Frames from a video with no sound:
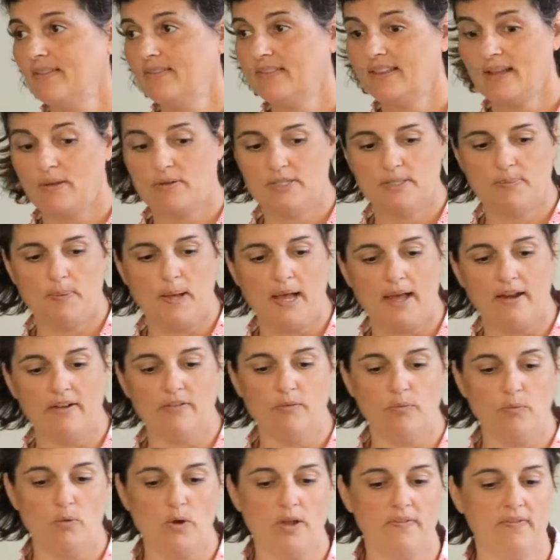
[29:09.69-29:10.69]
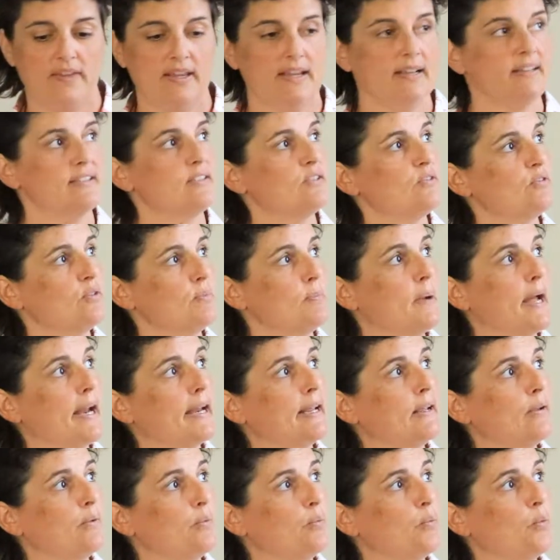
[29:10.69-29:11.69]
that's part of what the extra
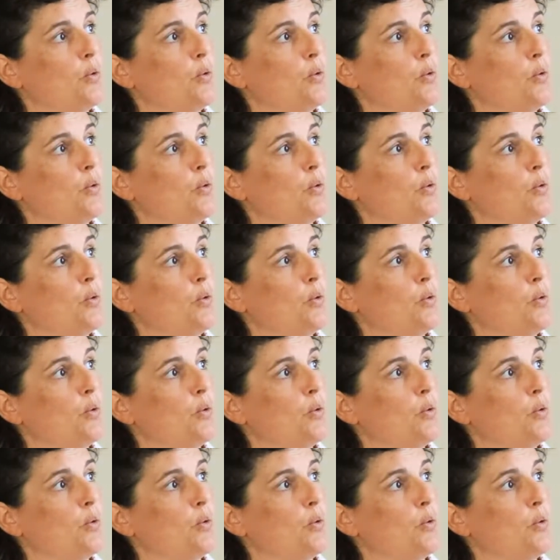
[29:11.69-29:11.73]
money